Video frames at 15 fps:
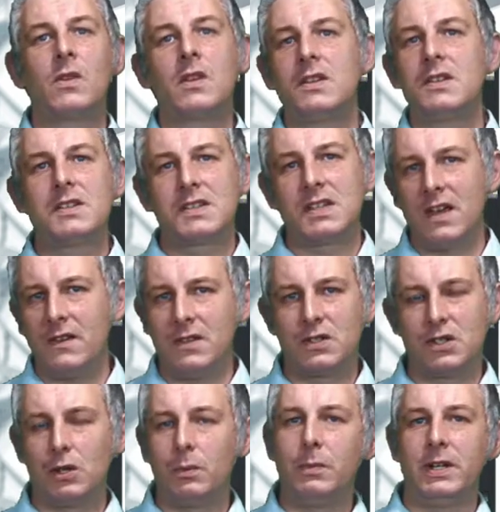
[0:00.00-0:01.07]
To set this
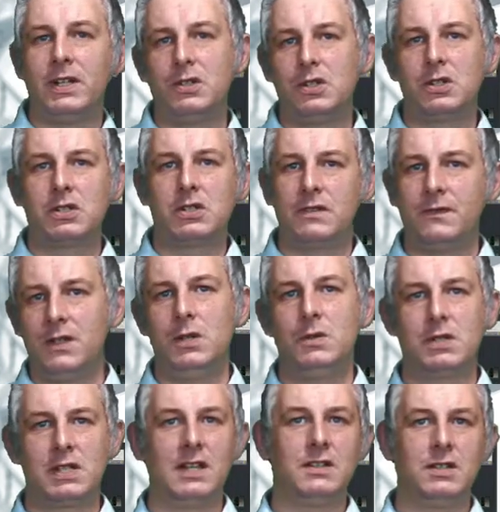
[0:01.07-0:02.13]
up, it's just a few
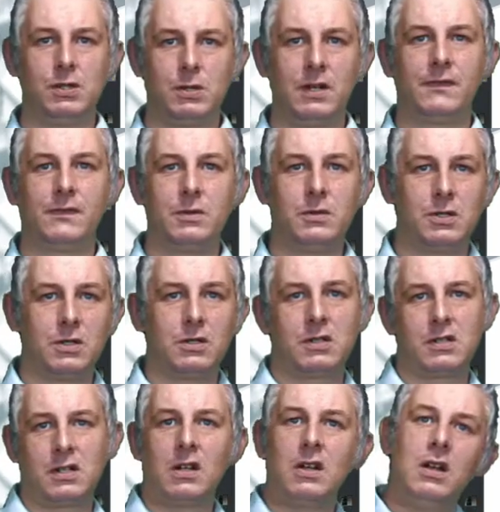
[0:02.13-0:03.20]
settings you have to adjust.